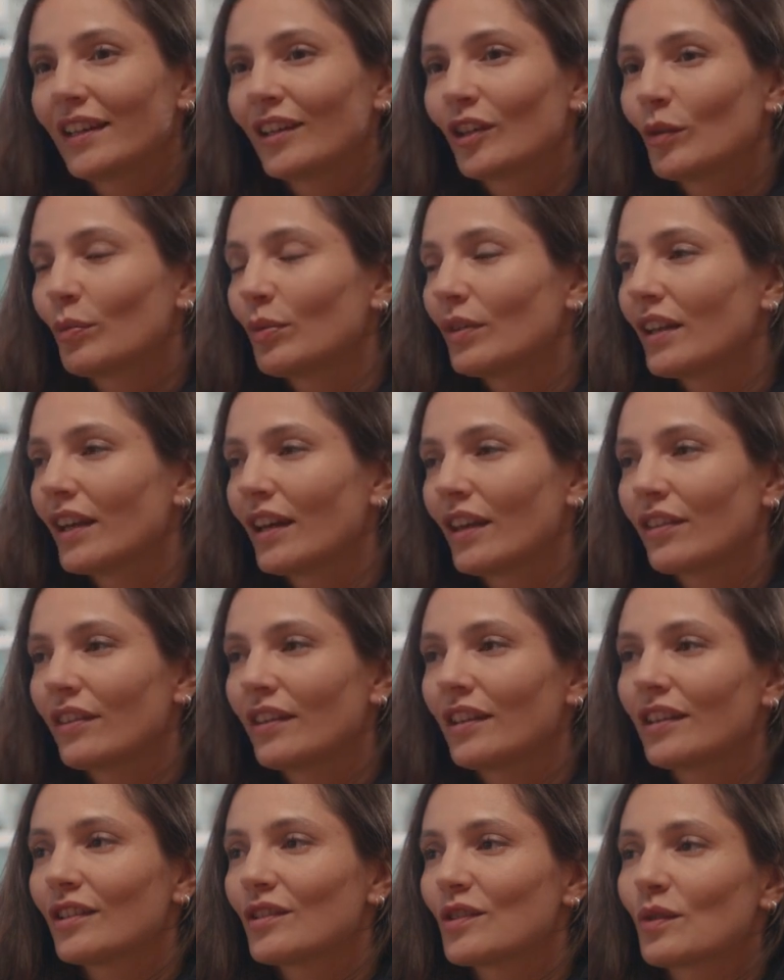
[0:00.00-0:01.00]
Coppola, I
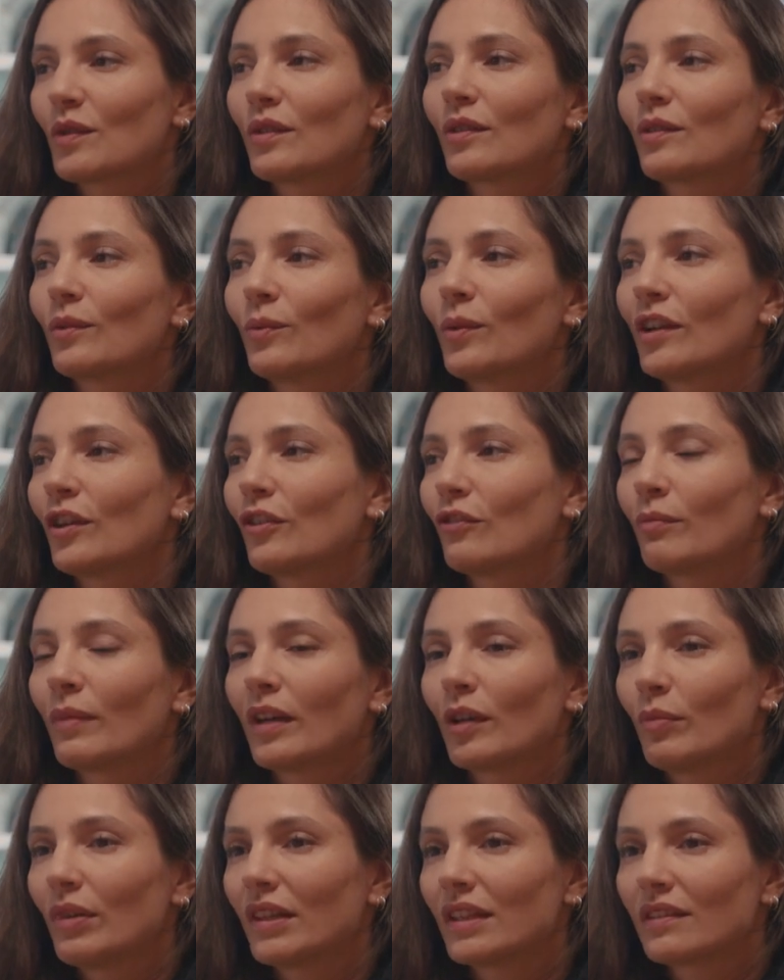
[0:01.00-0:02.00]
think it's one of
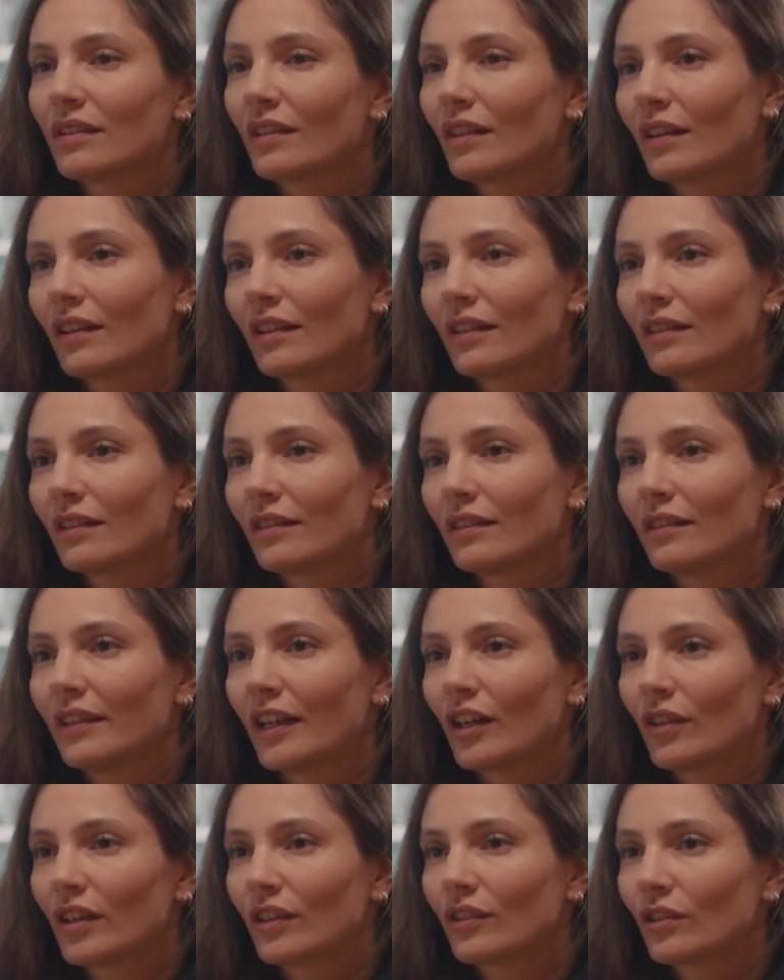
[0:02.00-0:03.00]
my best
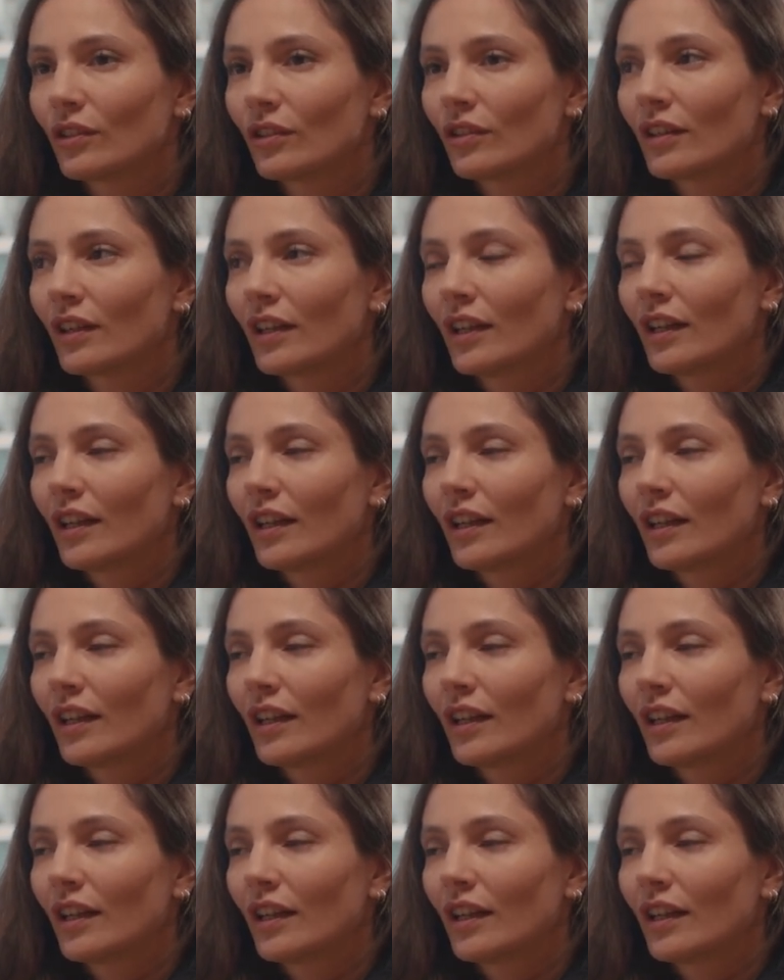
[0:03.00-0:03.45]
director.